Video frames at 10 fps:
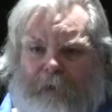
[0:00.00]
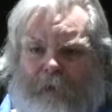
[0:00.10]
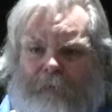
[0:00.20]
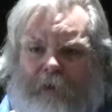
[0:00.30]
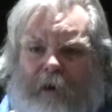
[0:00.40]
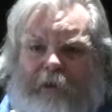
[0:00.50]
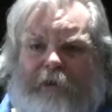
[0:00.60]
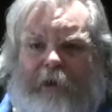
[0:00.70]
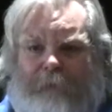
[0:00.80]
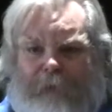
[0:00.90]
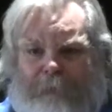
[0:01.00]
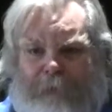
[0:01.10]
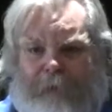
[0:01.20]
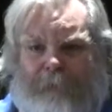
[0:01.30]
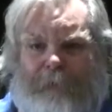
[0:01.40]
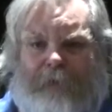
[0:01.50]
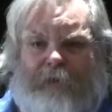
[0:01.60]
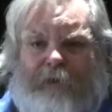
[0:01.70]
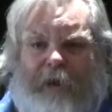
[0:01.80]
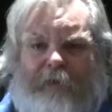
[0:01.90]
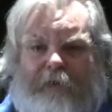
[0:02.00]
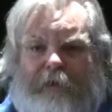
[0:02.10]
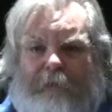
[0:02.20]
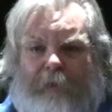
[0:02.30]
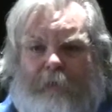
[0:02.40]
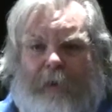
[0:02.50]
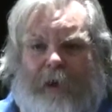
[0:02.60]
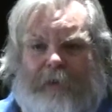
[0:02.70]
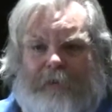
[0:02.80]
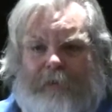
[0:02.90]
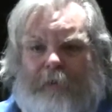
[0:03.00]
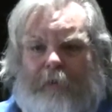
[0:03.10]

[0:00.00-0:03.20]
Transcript: We have the largest network of peer-to-peer -peer exchanges in the Midwest.